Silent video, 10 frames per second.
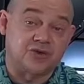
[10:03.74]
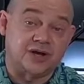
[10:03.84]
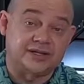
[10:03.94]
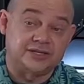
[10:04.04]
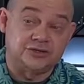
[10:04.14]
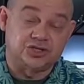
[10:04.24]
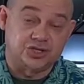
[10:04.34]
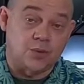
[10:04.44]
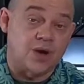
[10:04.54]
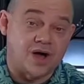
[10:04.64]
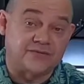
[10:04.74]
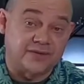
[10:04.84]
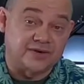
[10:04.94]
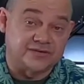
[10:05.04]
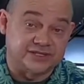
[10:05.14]
trying to show
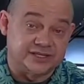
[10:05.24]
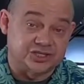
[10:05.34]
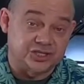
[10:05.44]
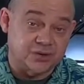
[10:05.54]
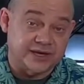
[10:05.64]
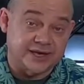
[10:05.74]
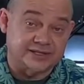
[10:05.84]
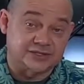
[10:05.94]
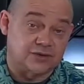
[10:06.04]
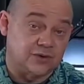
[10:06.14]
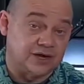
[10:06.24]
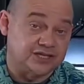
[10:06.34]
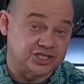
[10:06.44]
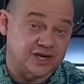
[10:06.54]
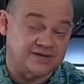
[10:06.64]
off whatever's in a showcase or
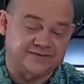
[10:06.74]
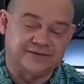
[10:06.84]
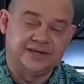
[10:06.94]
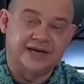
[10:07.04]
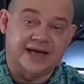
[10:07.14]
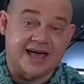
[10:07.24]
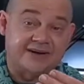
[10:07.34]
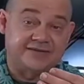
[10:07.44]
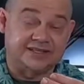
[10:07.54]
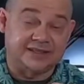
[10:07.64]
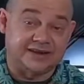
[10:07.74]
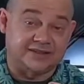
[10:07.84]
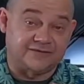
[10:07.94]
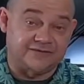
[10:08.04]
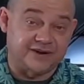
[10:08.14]
on a shelf, having the light
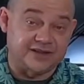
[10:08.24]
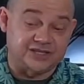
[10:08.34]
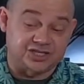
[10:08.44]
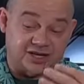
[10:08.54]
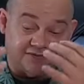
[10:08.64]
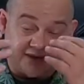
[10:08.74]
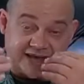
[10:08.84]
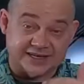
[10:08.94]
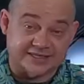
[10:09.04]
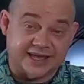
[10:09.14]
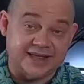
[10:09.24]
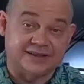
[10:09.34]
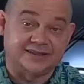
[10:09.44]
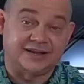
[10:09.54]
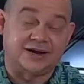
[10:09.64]
at the front of the shelf,
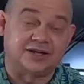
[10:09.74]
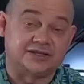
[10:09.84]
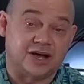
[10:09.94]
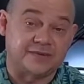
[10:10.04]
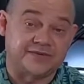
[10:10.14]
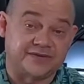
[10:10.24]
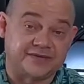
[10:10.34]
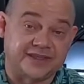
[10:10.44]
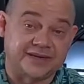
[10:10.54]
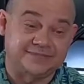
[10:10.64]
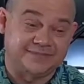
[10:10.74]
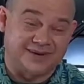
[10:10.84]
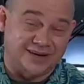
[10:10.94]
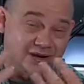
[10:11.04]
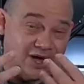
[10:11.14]
cascading light on top of everything,
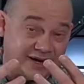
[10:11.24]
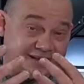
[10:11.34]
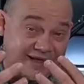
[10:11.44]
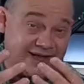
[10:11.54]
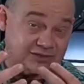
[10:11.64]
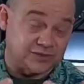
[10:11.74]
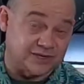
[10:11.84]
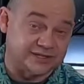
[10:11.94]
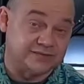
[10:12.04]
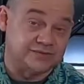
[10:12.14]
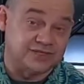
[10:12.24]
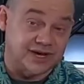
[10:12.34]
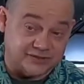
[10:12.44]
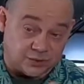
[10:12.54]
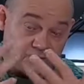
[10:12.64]
but not in the actual customer's
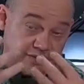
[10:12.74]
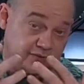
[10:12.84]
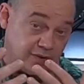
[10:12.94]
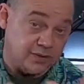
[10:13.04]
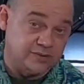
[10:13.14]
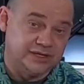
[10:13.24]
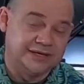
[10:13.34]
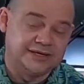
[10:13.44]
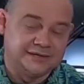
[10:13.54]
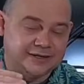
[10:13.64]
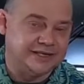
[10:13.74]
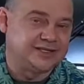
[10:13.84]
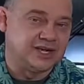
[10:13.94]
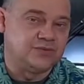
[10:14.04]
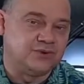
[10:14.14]
eyes or your own,
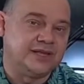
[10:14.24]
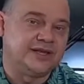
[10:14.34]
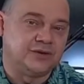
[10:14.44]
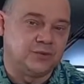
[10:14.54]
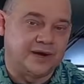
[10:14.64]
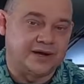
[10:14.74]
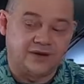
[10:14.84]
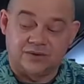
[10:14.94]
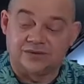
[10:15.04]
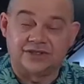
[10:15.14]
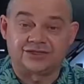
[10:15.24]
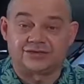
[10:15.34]
is a really good way to go.